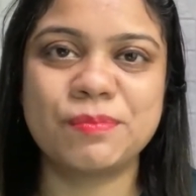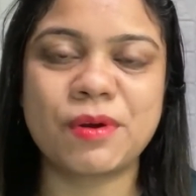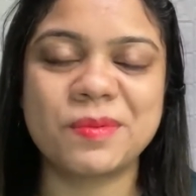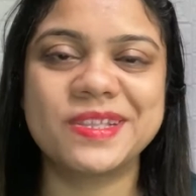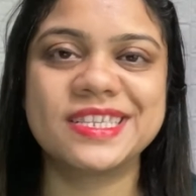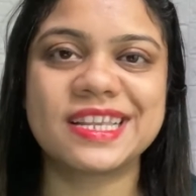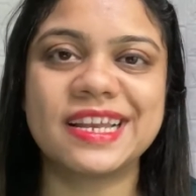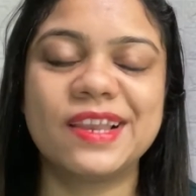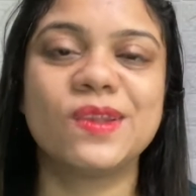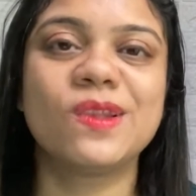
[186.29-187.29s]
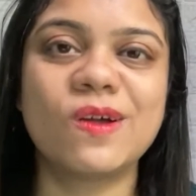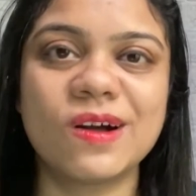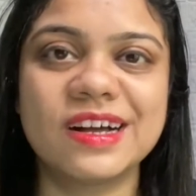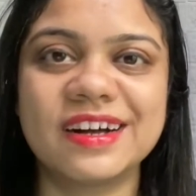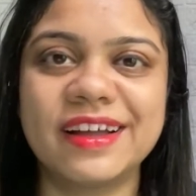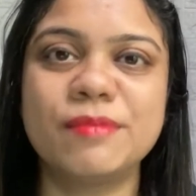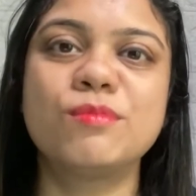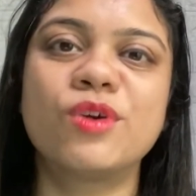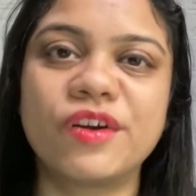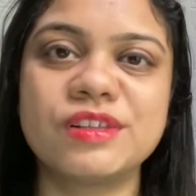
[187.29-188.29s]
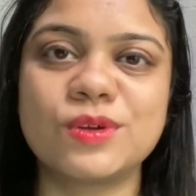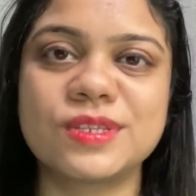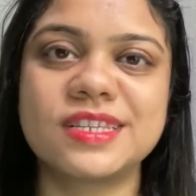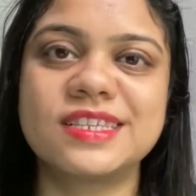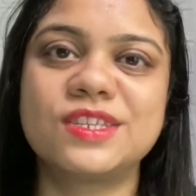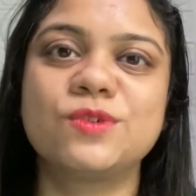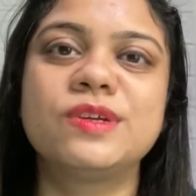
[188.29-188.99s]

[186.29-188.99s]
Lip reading: probably slightly longer and more resources to